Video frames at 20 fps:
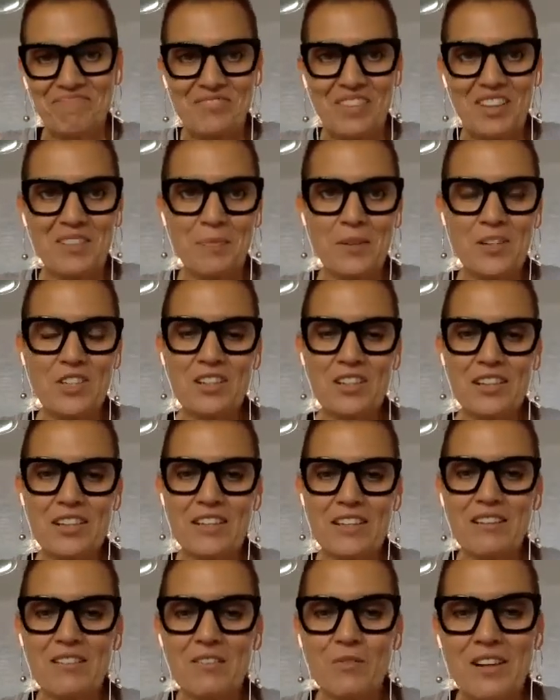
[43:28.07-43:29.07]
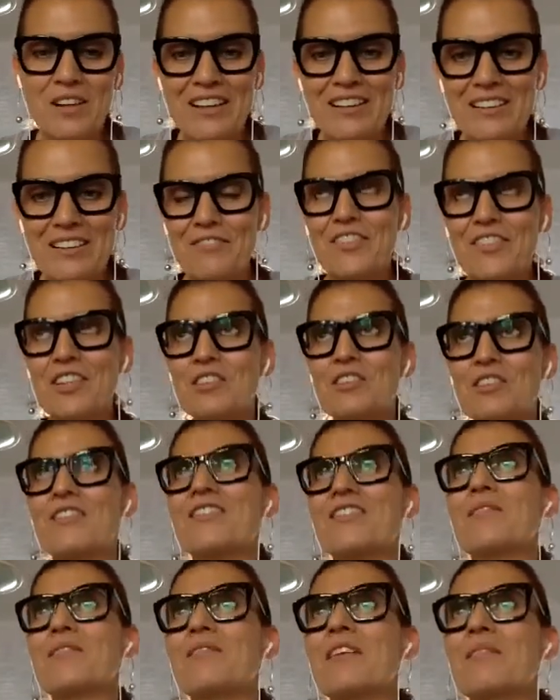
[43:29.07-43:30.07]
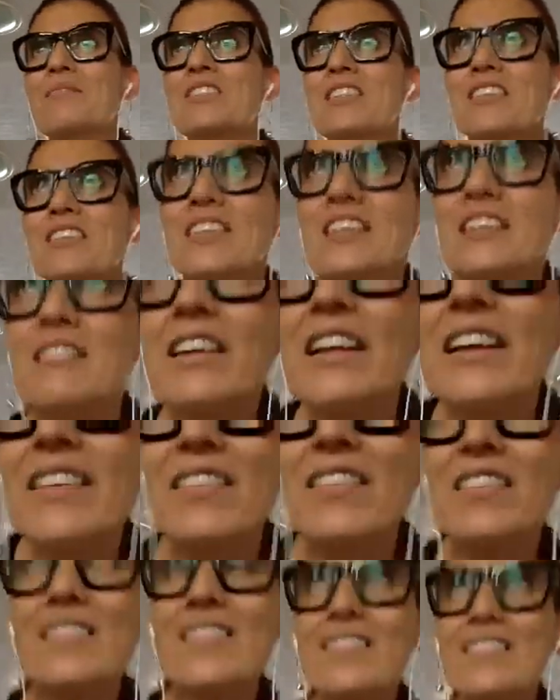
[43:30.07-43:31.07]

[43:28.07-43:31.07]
Especially in a field, particularly in,